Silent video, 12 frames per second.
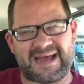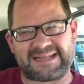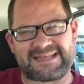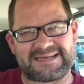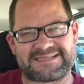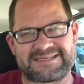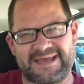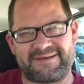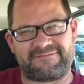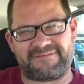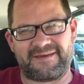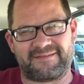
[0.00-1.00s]
of got that
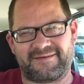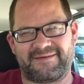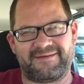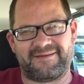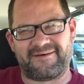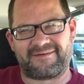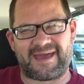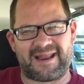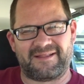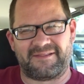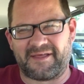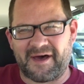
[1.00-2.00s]
same feeling, kind
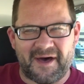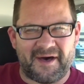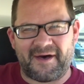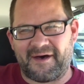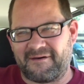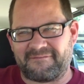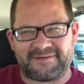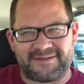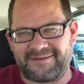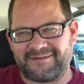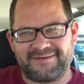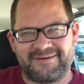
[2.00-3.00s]
of love
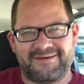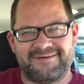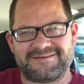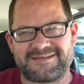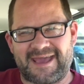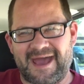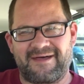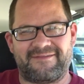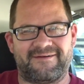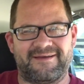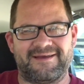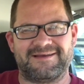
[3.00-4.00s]
and
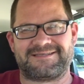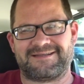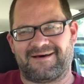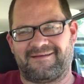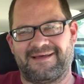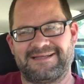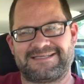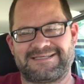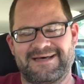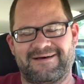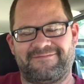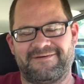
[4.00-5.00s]
togetherness and all that
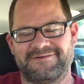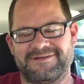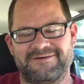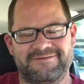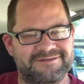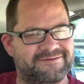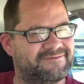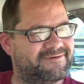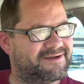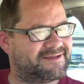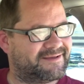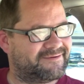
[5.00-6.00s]
stuff. It was
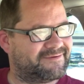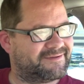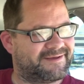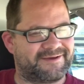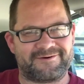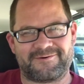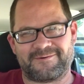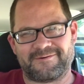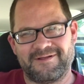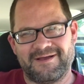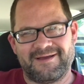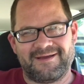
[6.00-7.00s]
really, really
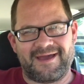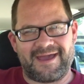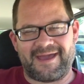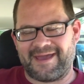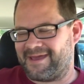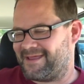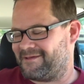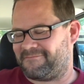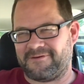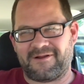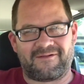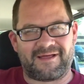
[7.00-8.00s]
cool. And if
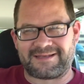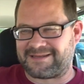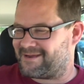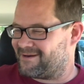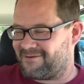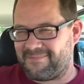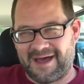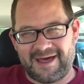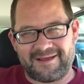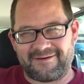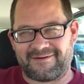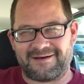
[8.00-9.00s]
you don't like to hear
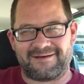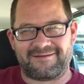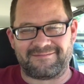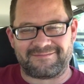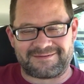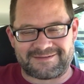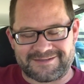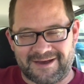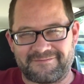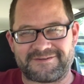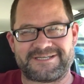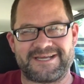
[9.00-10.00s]
about it, well,
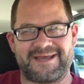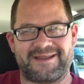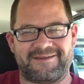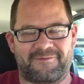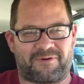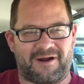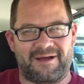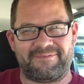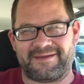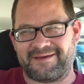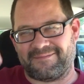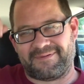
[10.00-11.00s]
tough shit. You're
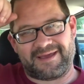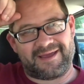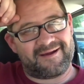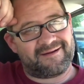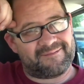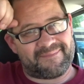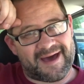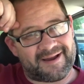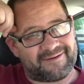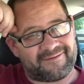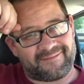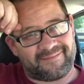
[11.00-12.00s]
probably going to be hearing about
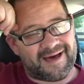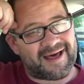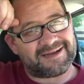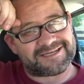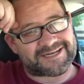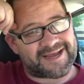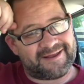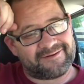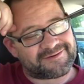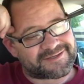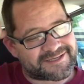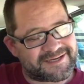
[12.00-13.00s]
it on a lot of
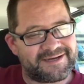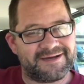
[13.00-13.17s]
channels